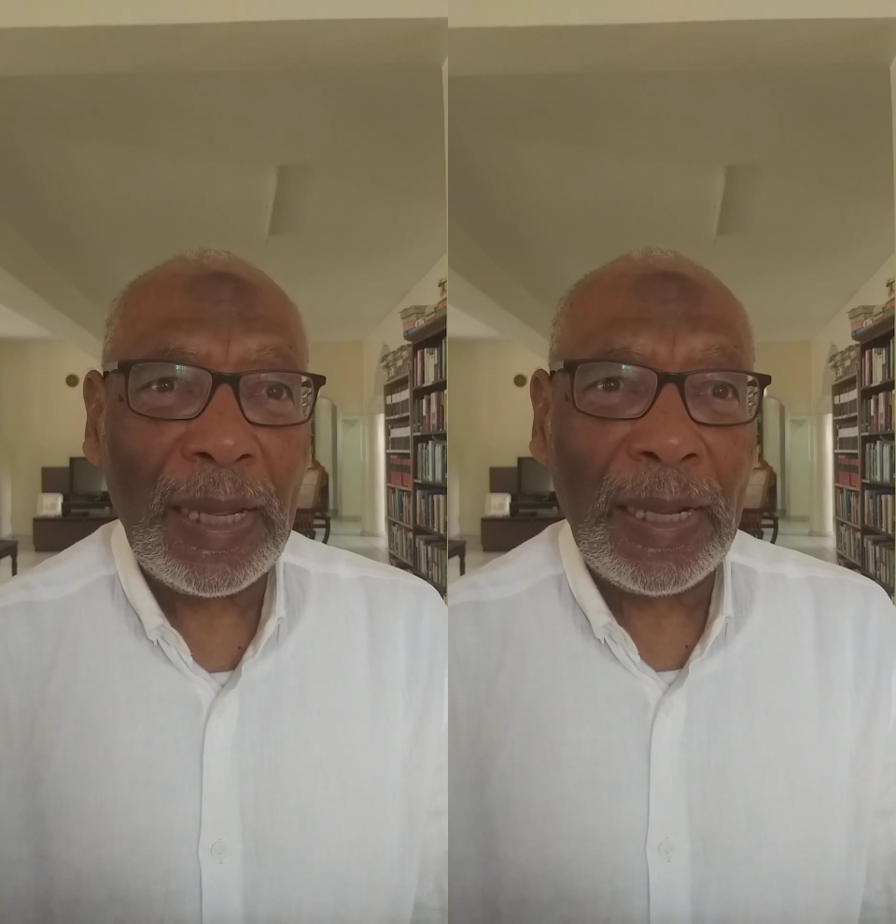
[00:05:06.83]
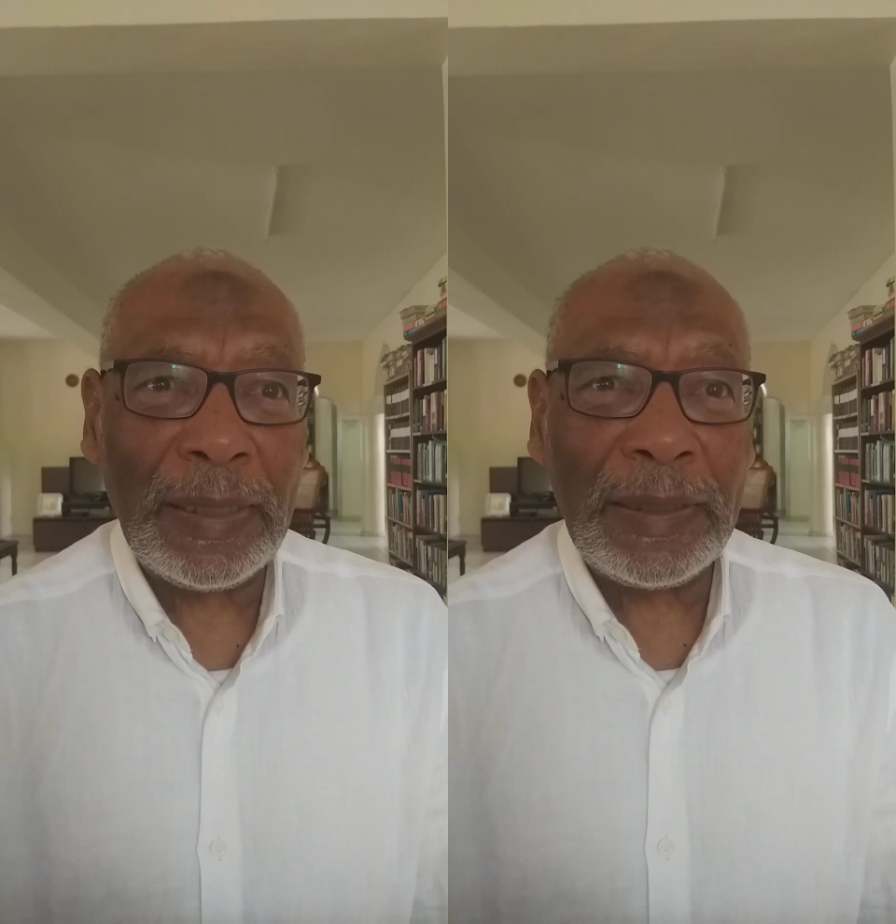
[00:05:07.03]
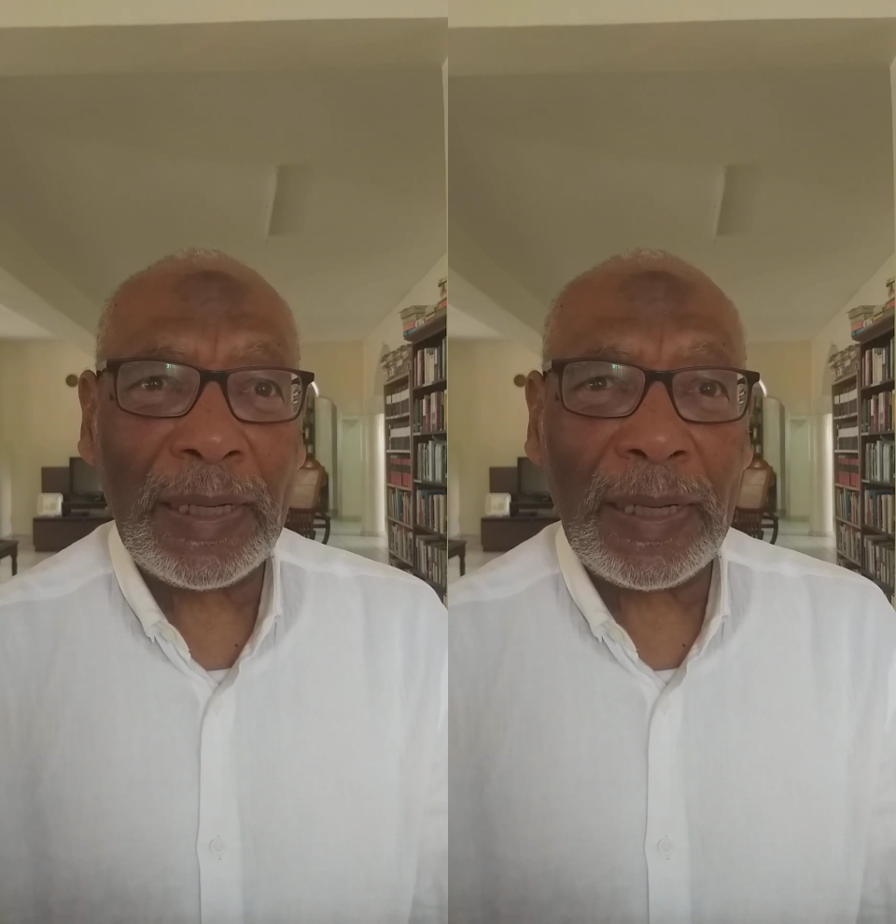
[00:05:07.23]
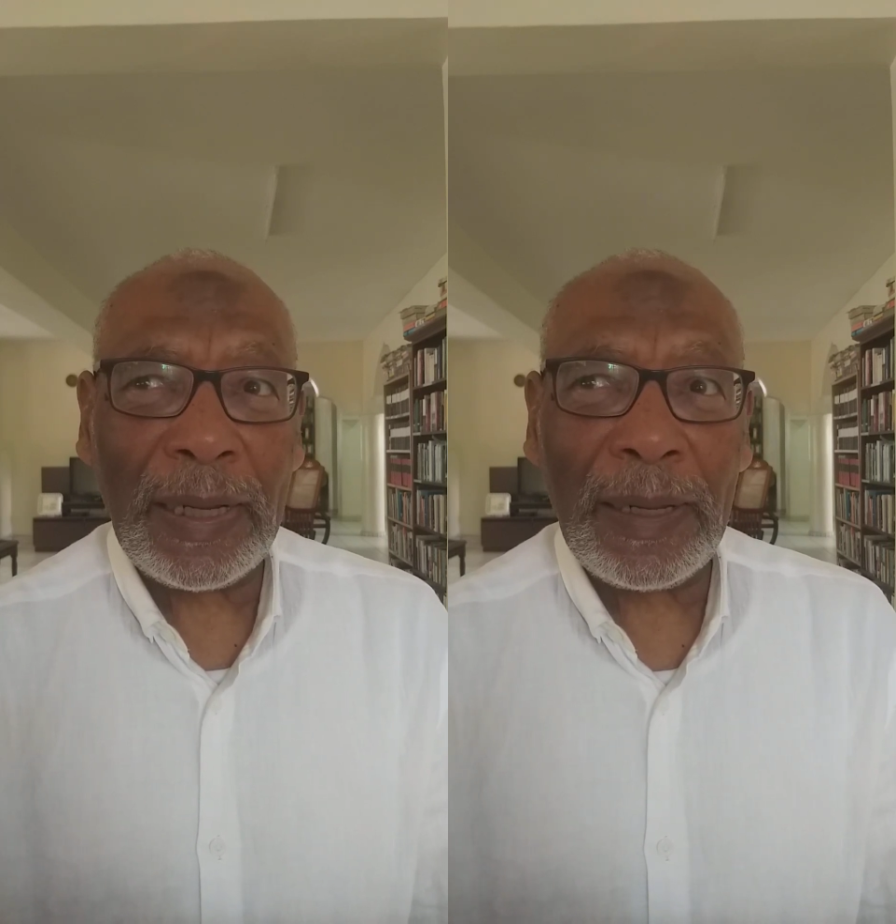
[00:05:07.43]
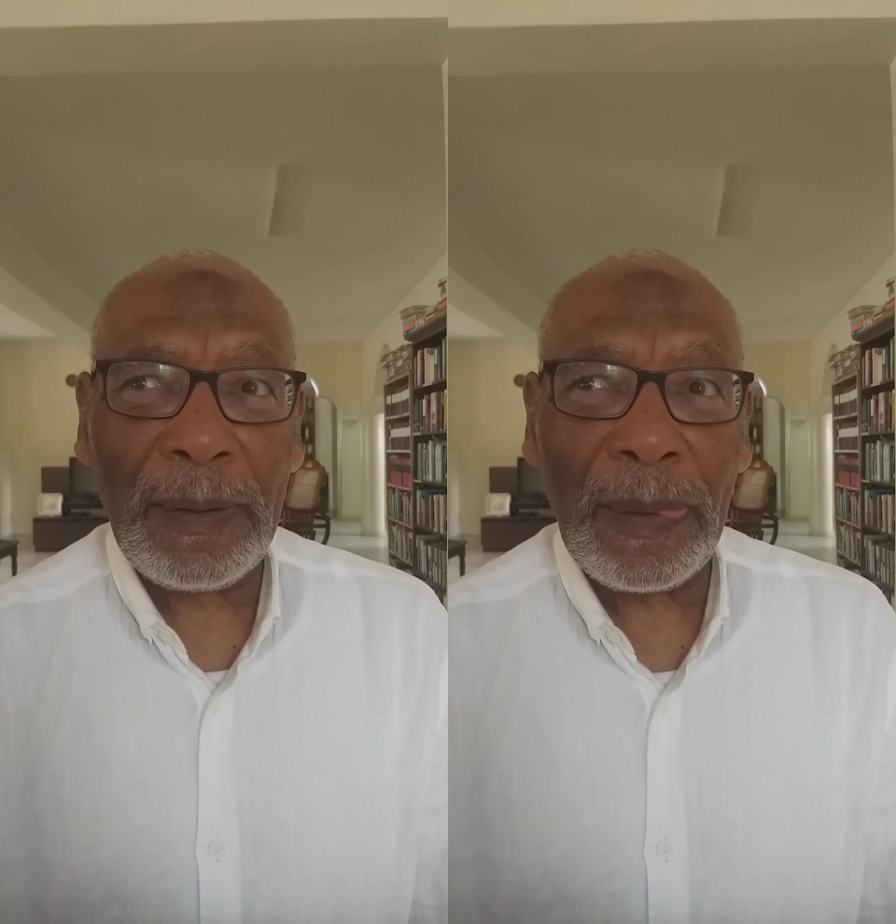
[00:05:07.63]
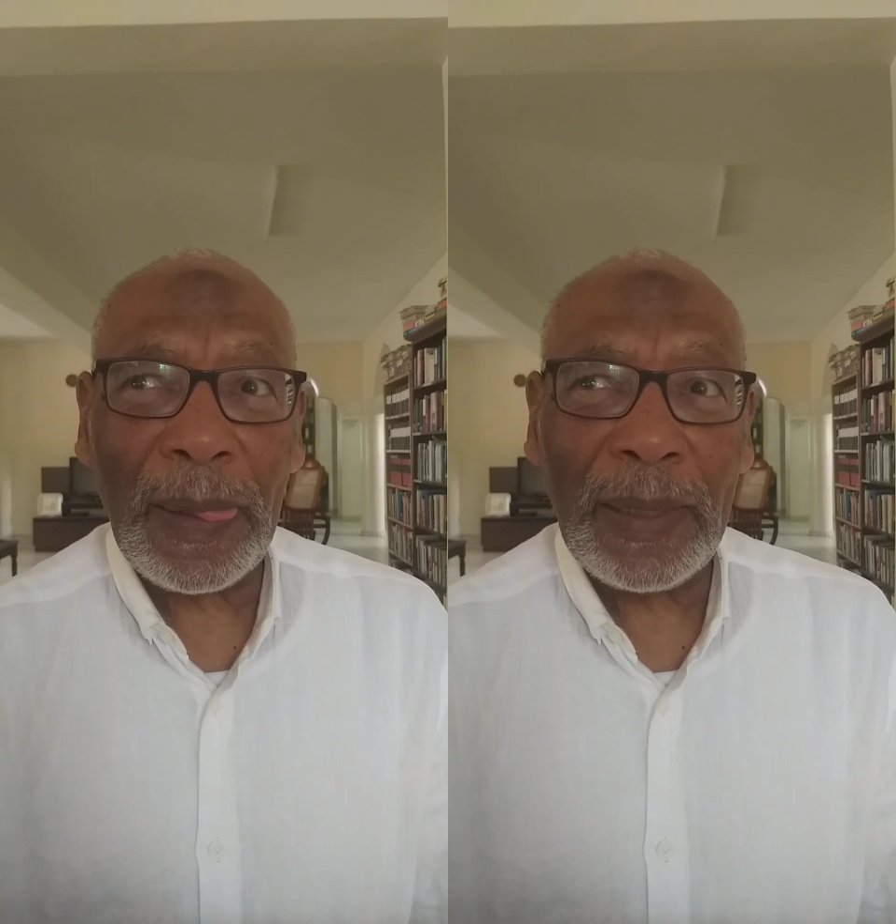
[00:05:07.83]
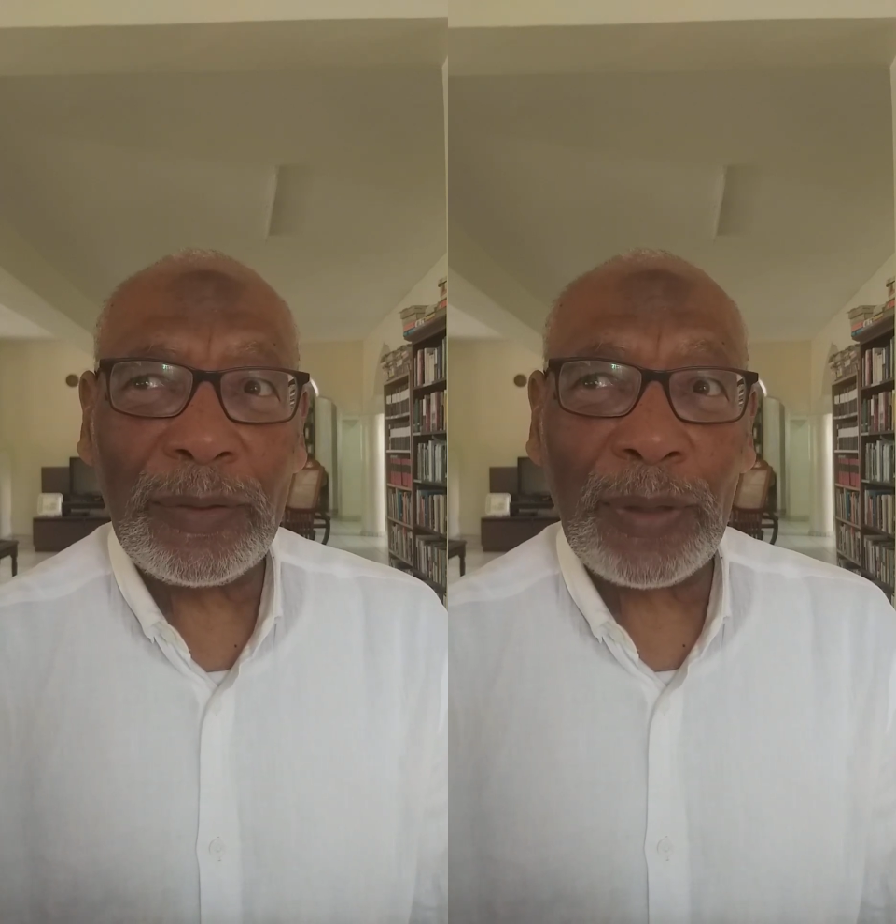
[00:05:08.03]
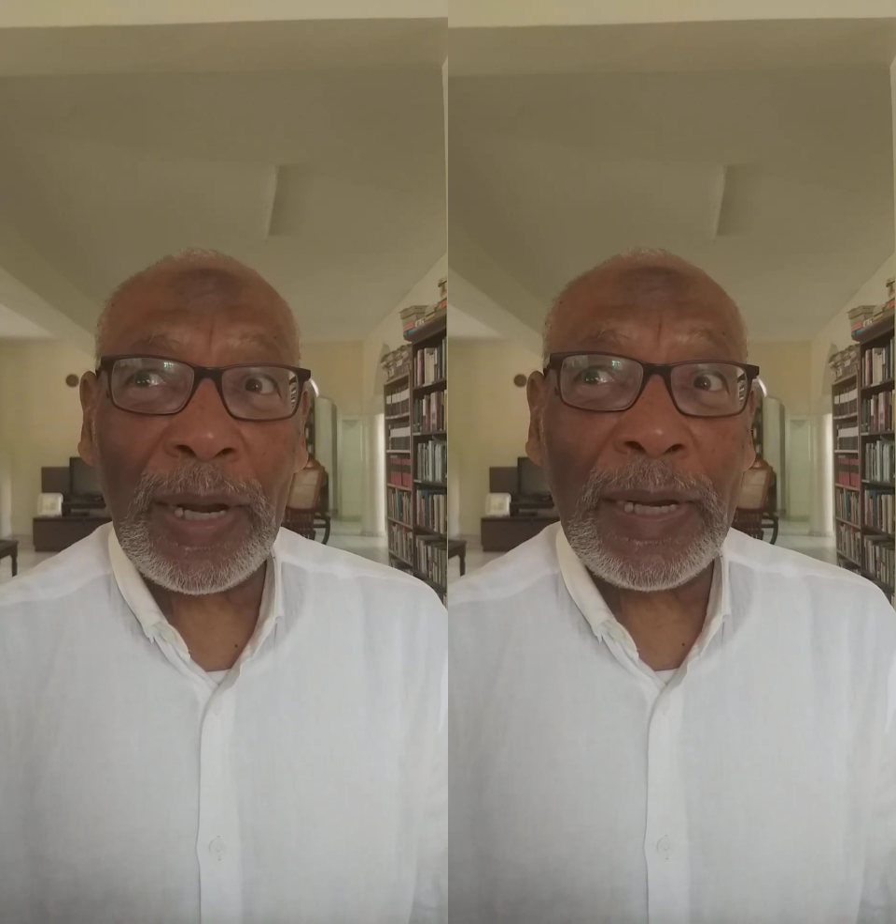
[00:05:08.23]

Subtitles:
And to